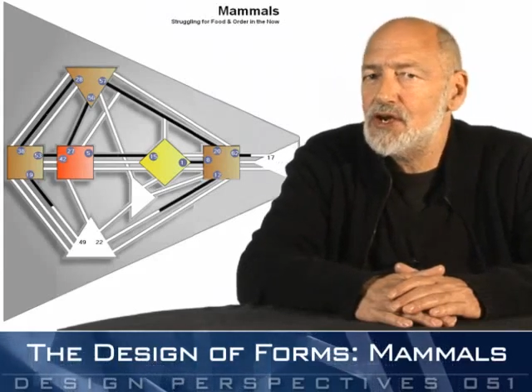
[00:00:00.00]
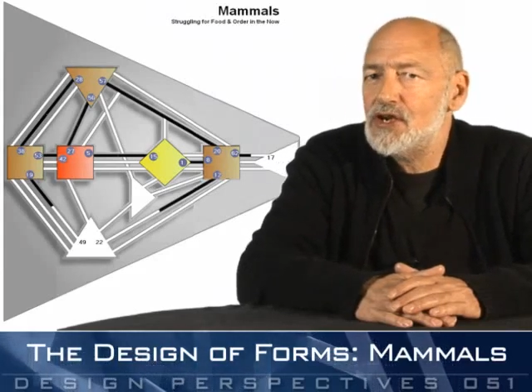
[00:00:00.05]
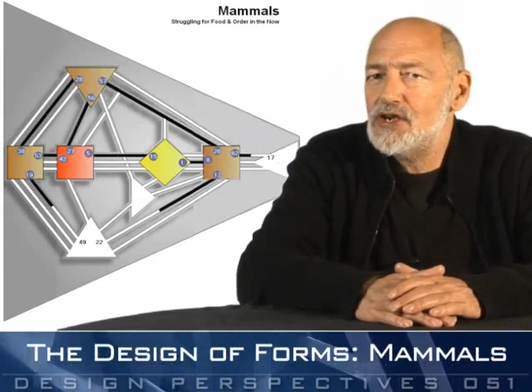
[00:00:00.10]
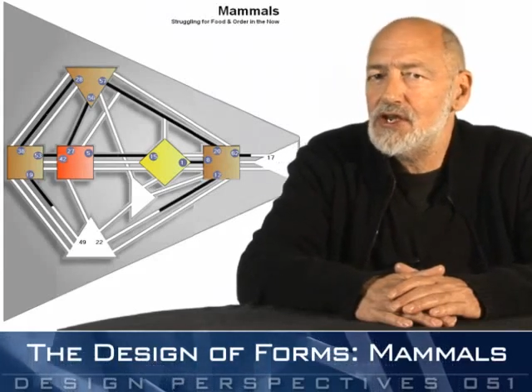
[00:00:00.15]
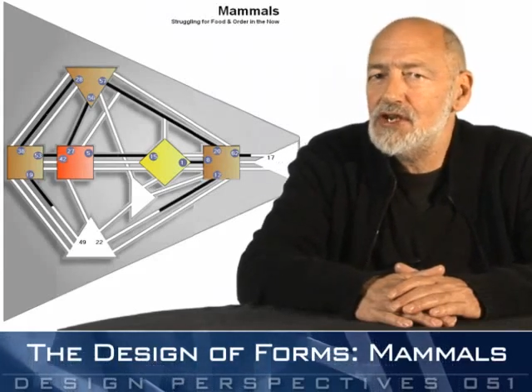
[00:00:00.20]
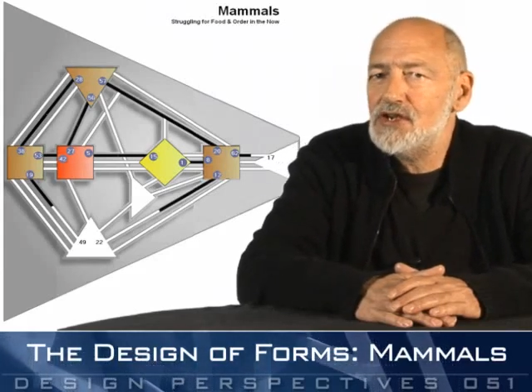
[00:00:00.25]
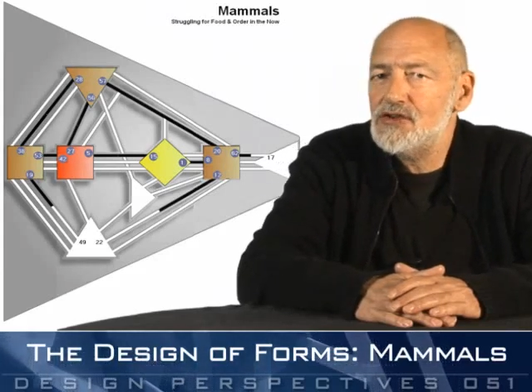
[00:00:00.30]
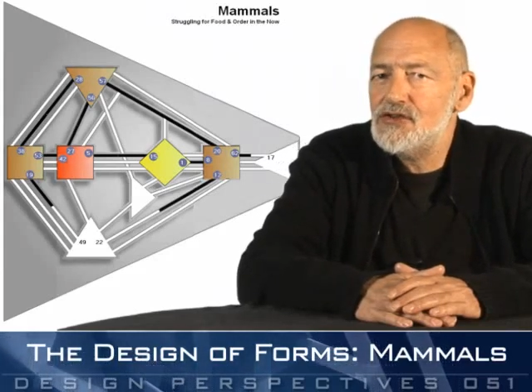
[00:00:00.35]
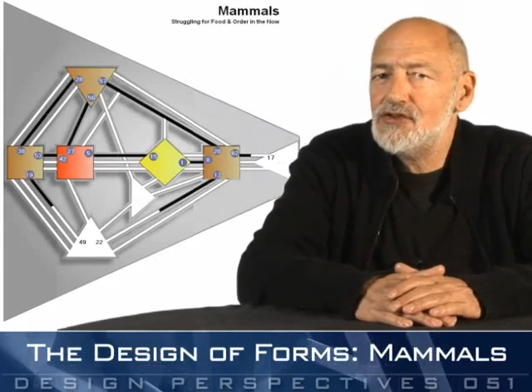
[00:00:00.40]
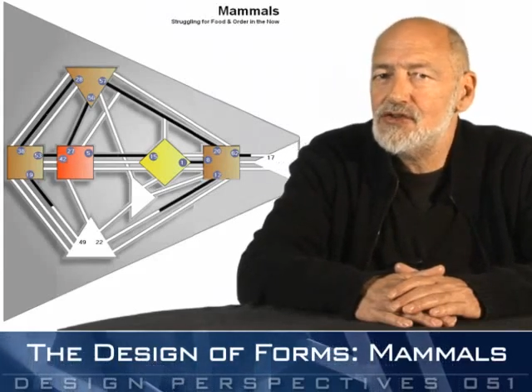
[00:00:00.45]
it
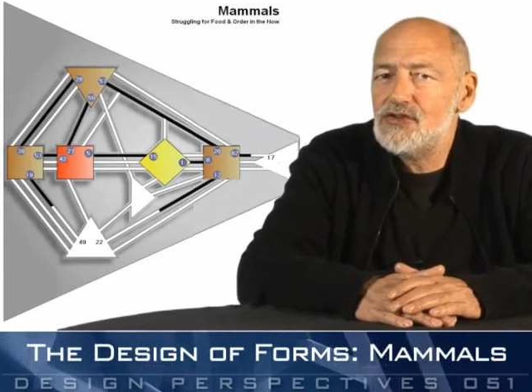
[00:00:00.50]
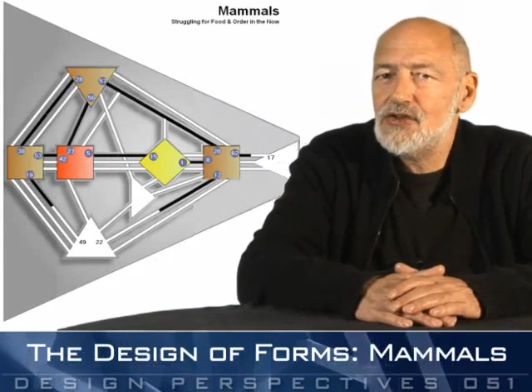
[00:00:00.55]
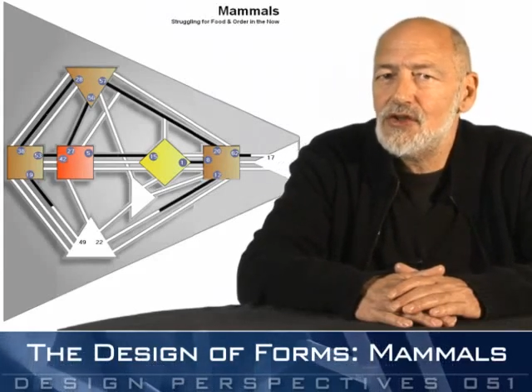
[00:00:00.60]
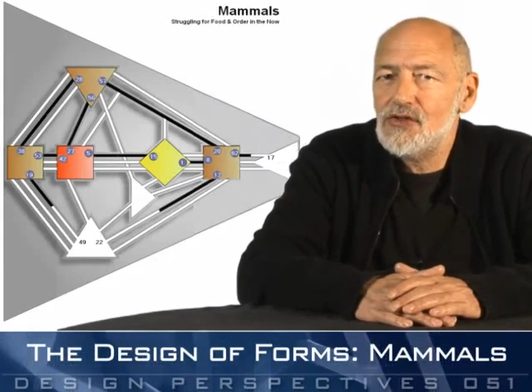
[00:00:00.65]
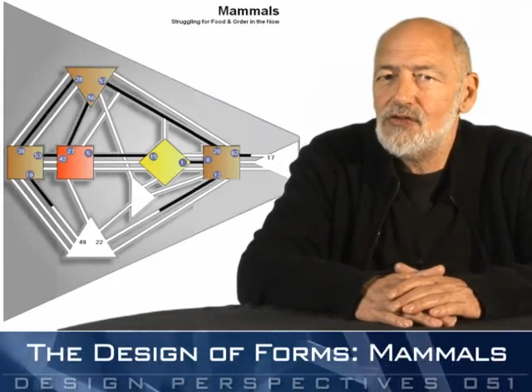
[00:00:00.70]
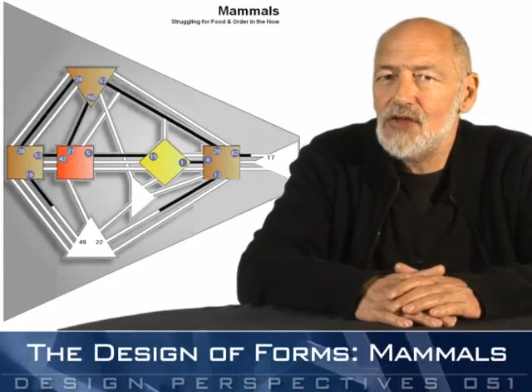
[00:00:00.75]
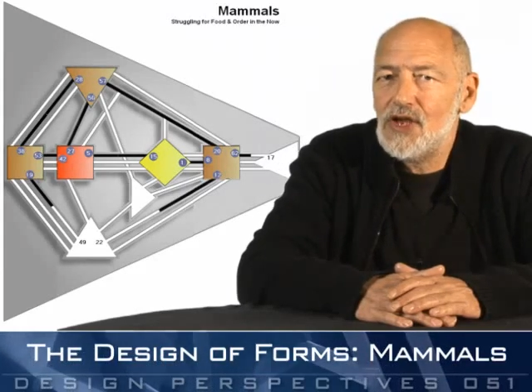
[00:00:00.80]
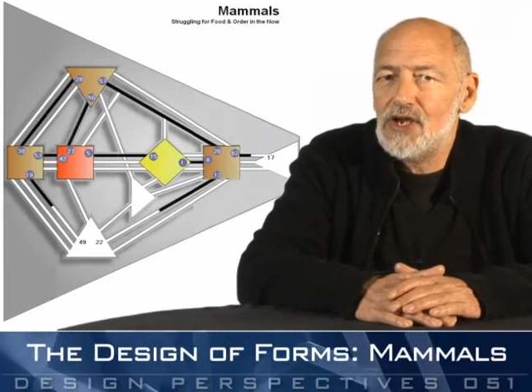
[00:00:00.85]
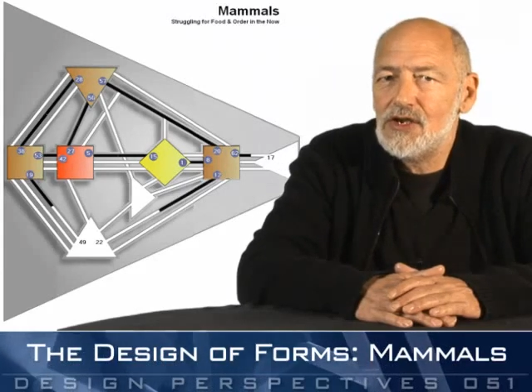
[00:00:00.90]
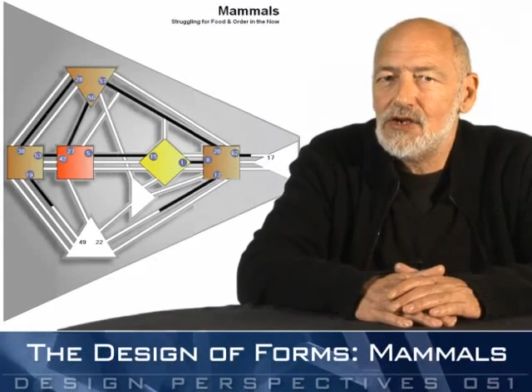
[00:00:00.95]
is
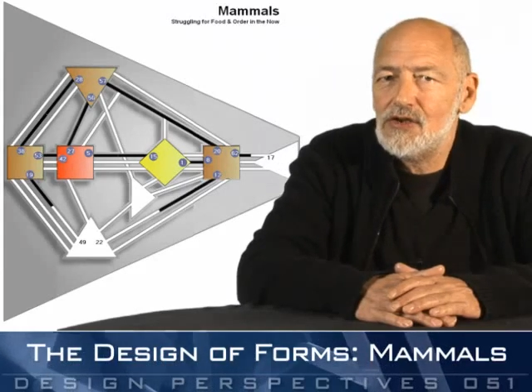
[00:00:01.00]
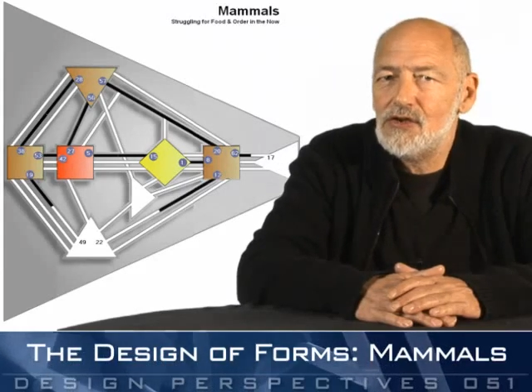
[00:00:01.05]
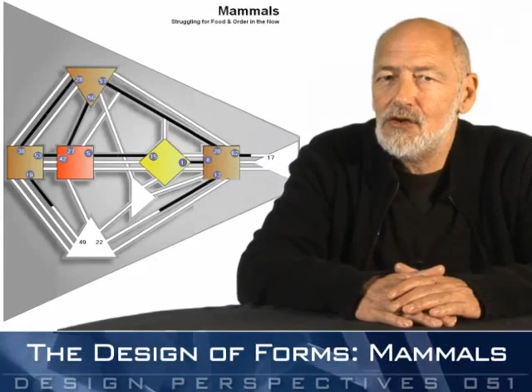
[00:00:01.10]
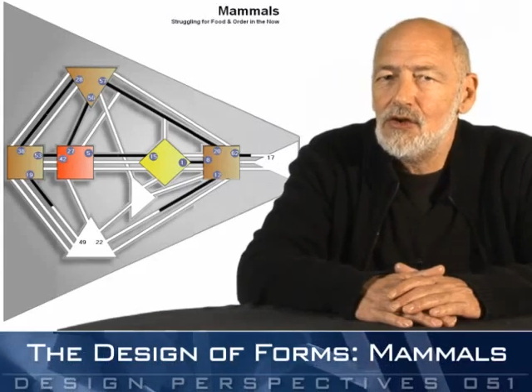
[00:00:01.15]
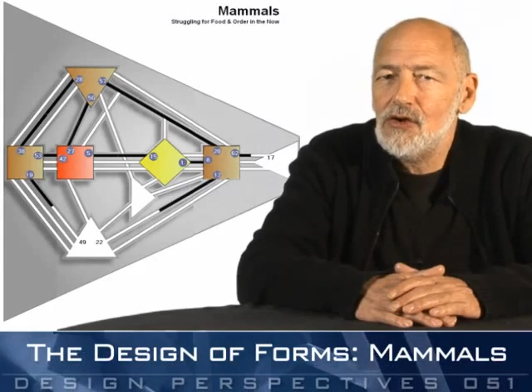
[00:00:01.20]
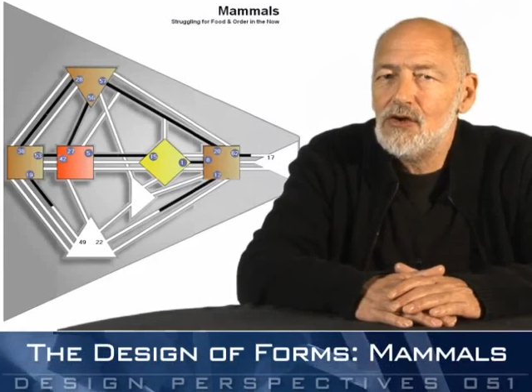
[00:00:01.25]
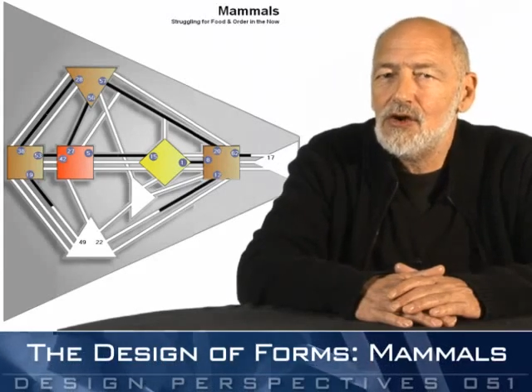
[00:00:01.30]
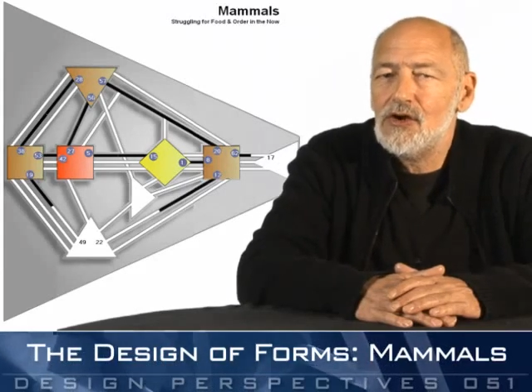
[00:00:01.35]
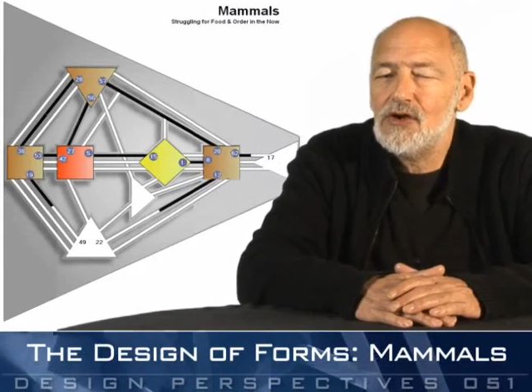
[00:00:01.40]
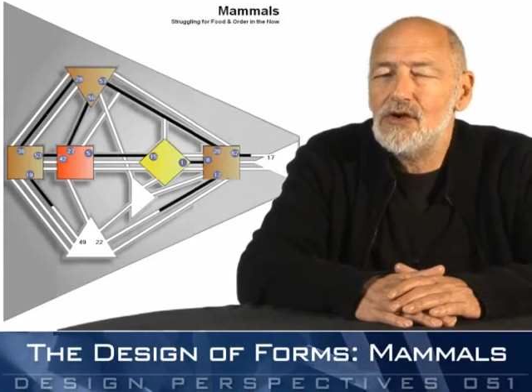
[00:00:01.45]
that they can
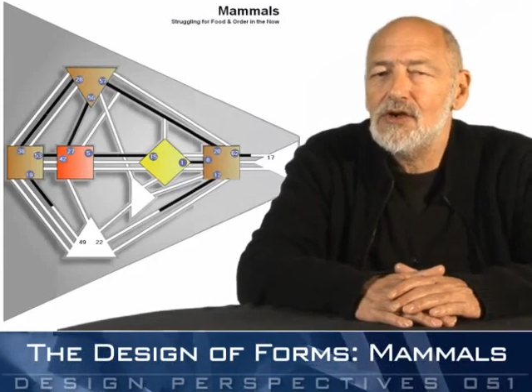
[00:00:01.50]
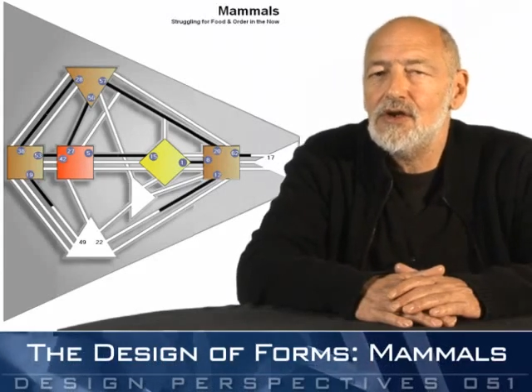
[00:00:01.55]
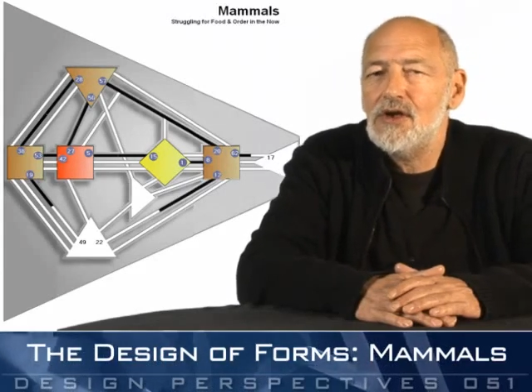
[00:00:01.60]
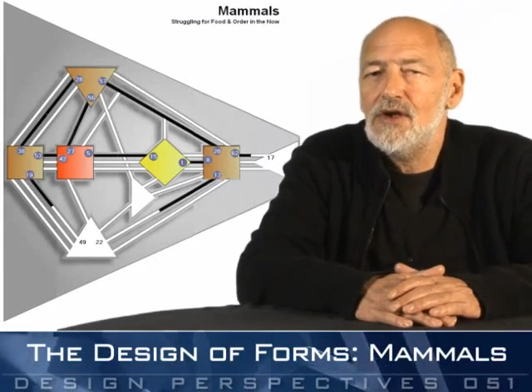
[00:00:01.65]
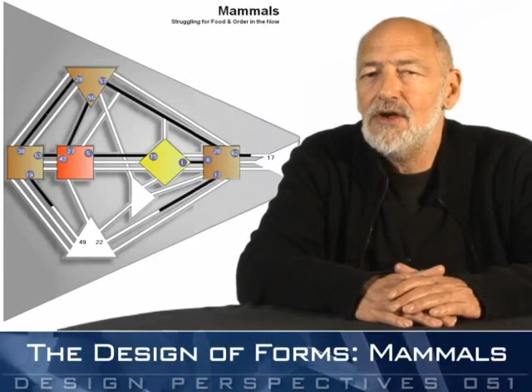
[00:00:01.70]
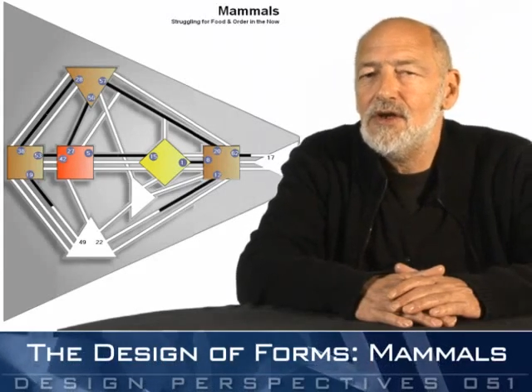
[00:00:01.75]
learn.